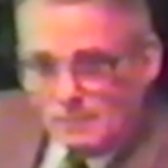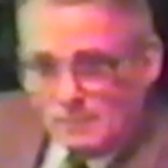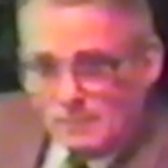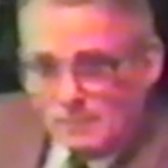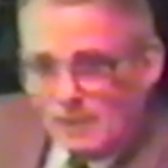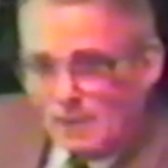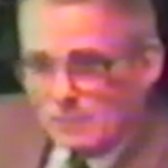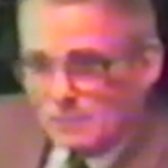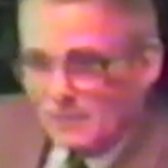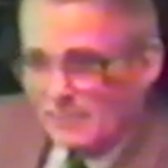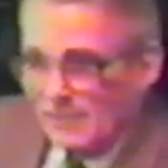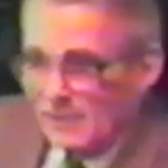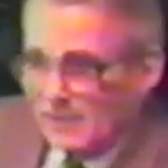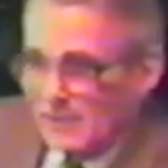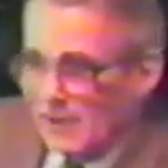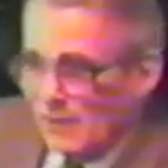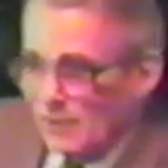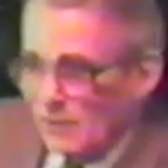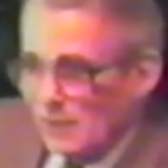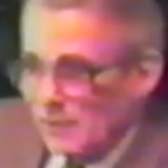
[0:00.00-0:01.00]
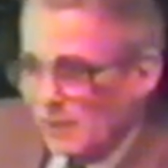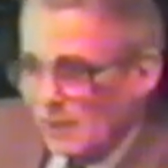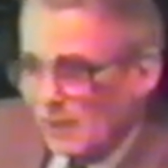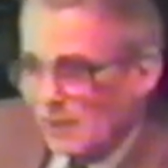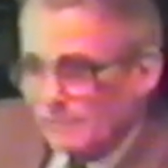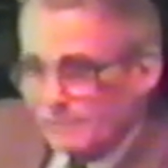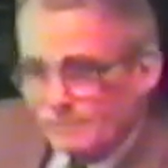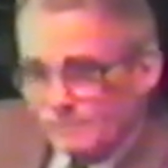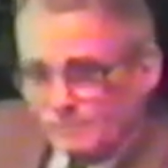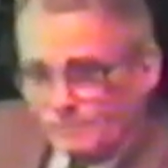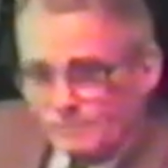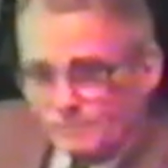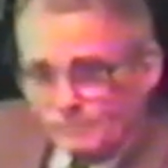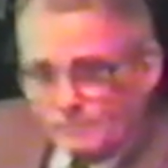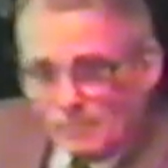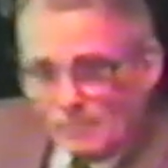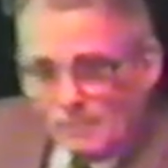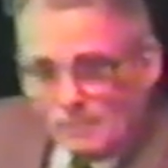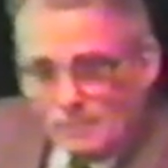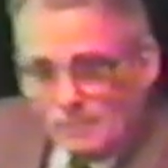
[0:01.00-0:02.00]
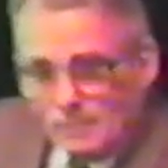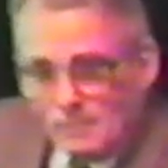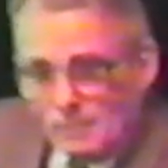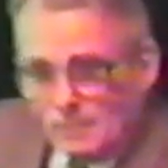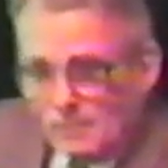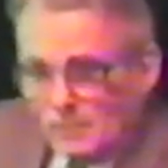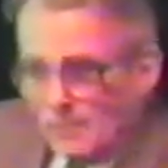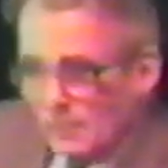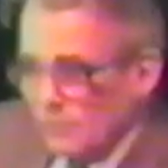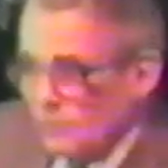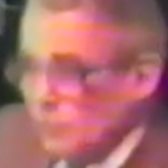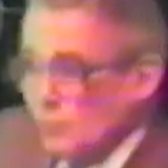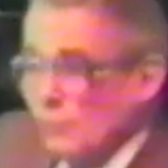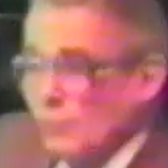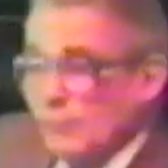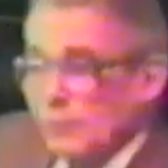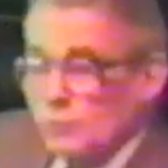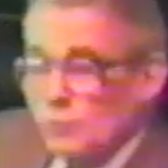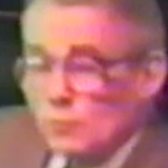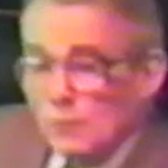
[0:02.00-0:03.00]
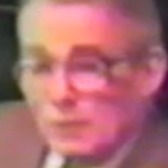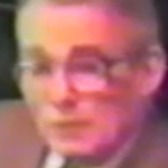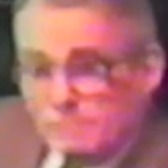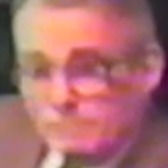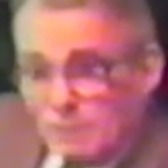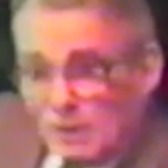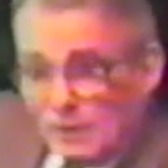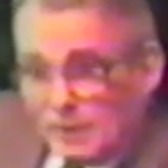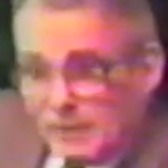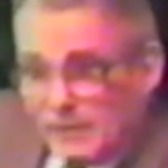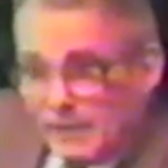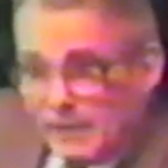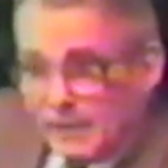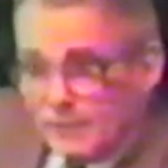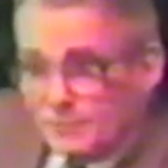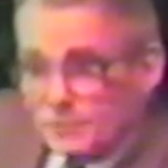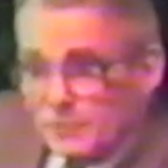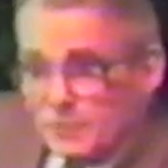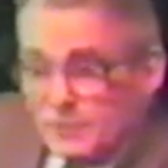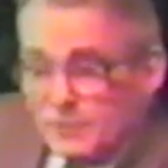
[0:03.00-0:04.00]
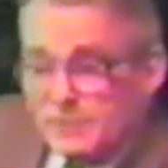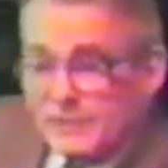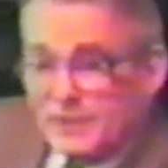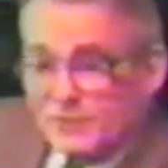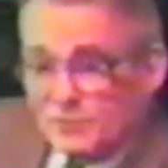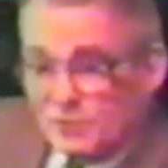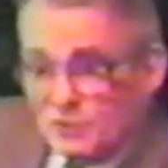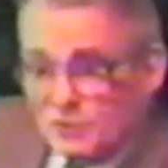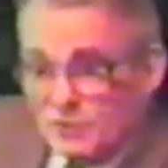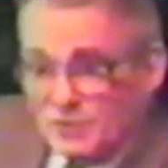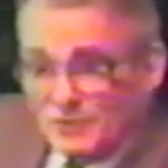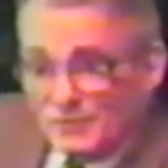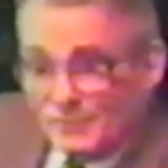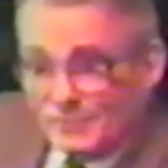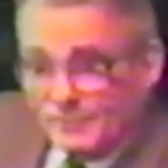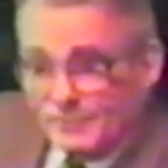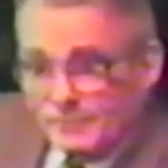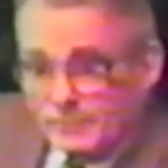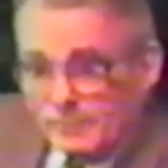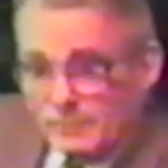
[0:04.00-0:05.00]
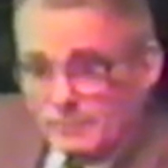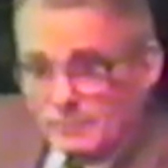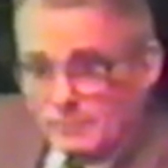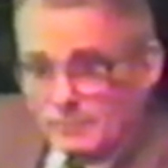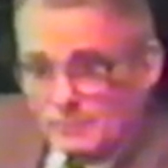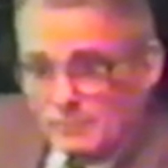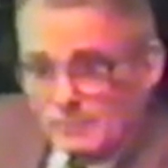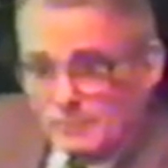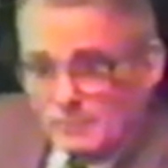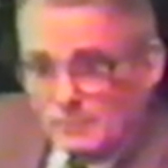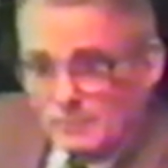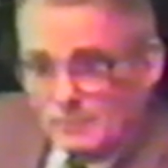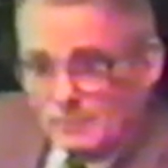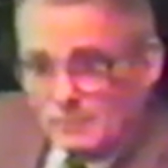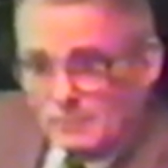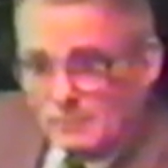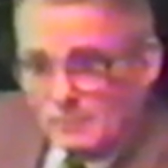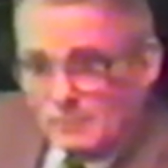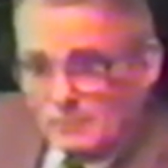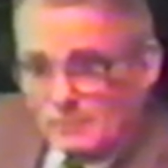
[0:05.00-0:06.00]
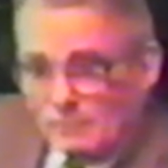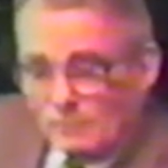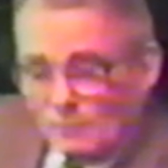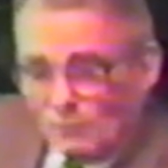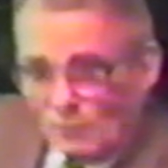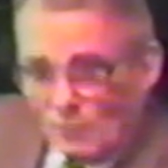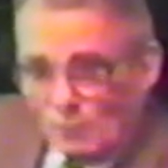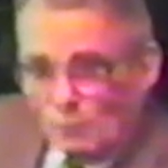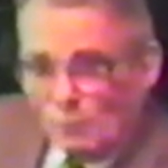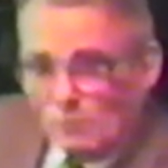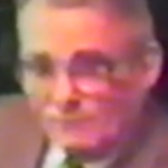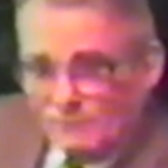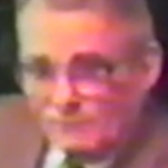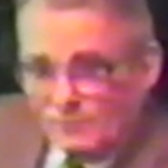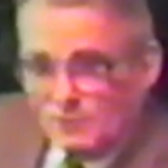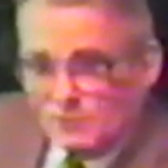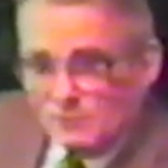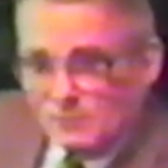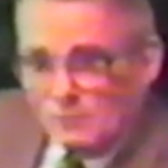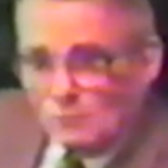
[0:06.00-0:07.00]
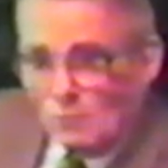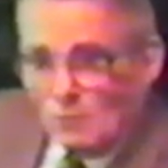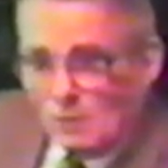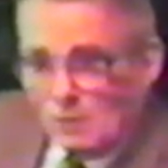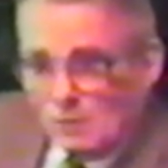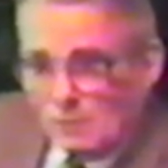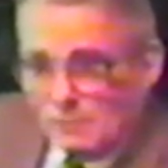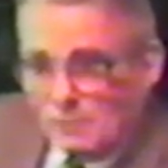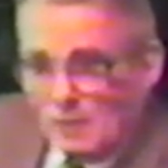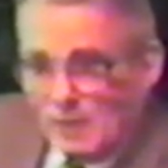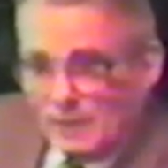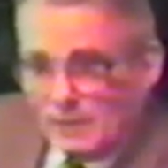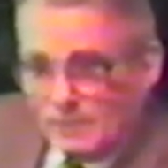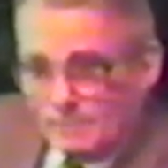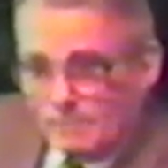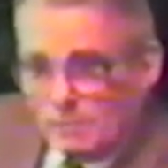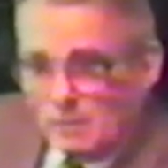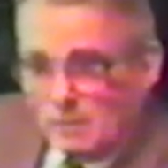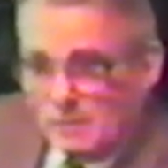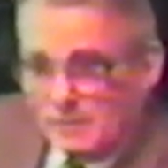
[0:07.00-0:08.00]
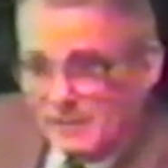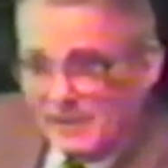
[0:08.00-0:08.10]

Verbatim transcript: How come they can't look up? you know what, you know what a mud has? He has a gizzard. There's only one fish in the water like a bird.